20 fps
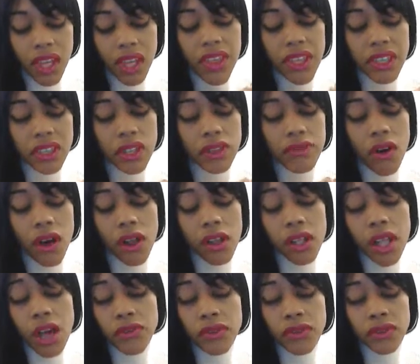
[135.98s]
I thank you for all
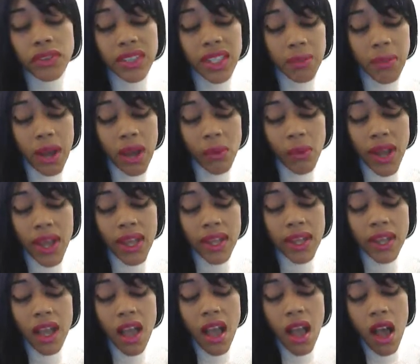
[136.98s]
the love you sent my
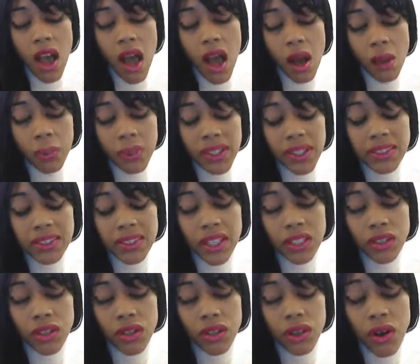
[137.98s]
way. Uh, please
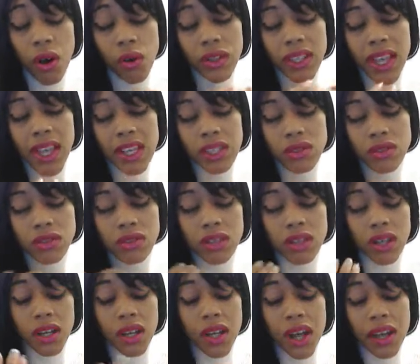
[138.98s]
send your holy angels
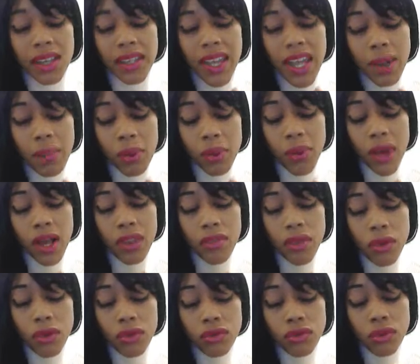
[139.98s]
to encamp
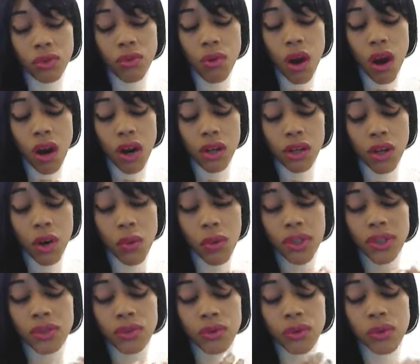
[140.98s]
around those who are
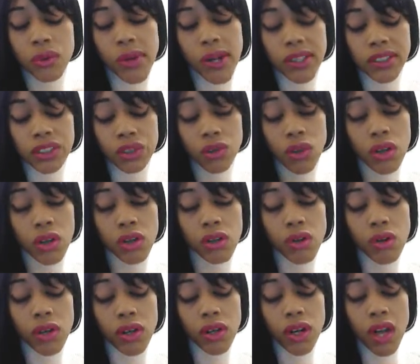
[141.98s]
going through a struggle
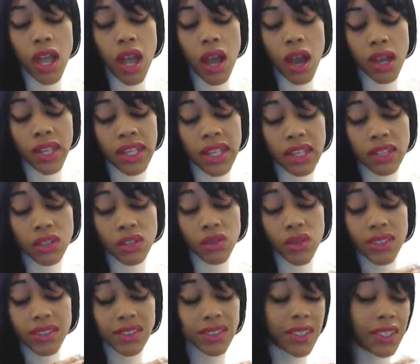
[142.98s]
or an
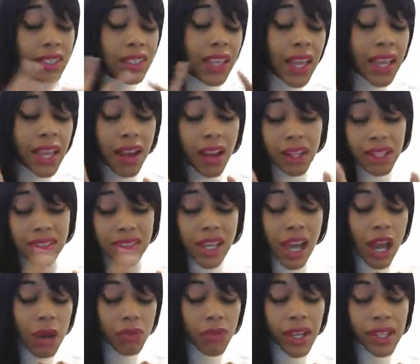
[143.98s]
interesting, chaotic
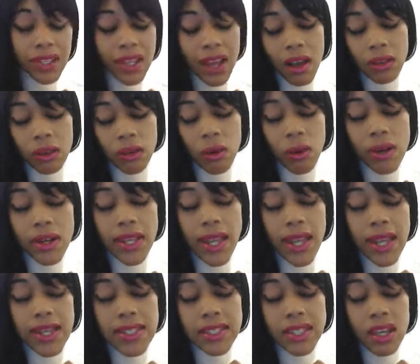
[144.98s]
time right now, Lord,
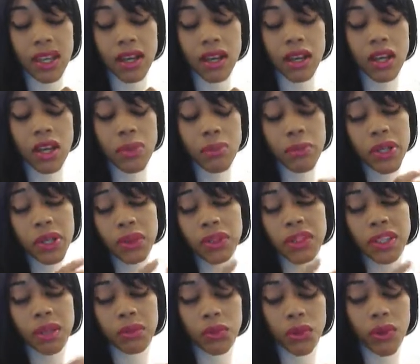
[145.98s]
and uh, be
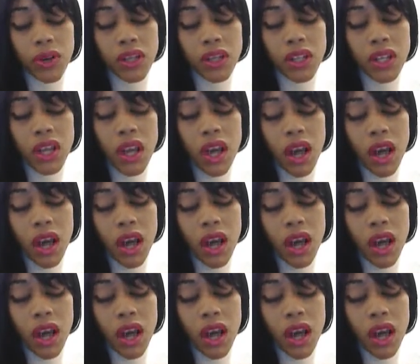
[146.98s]
with them, Lord.